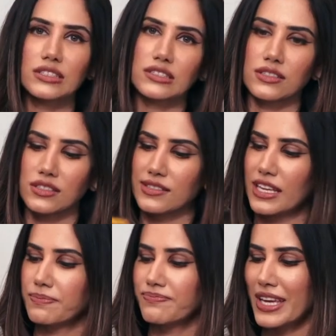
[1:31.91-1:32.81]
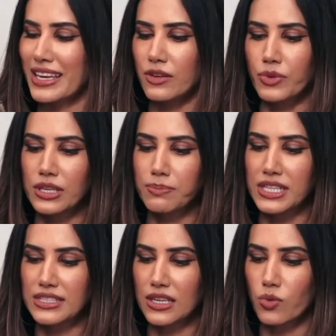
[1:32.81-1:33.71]
This is like an LV
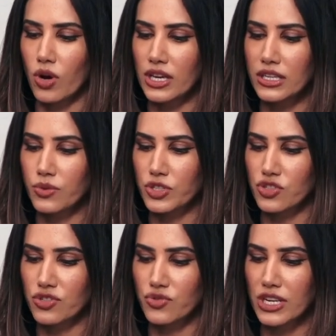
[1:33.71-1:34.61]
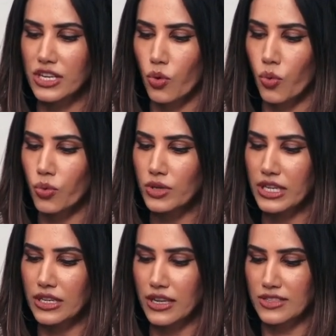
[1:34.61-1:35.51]
basic wallet, which is really old,
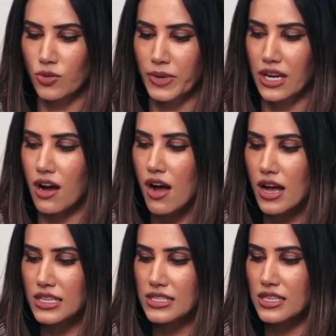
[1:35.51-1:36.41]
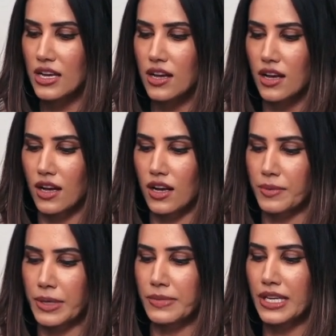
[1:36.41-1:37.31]
and it has all my cards,
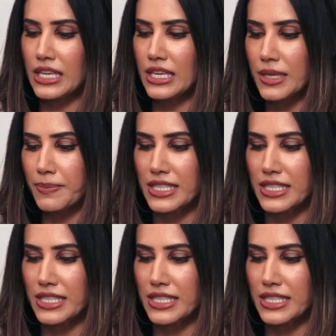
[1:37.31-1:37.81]
my money.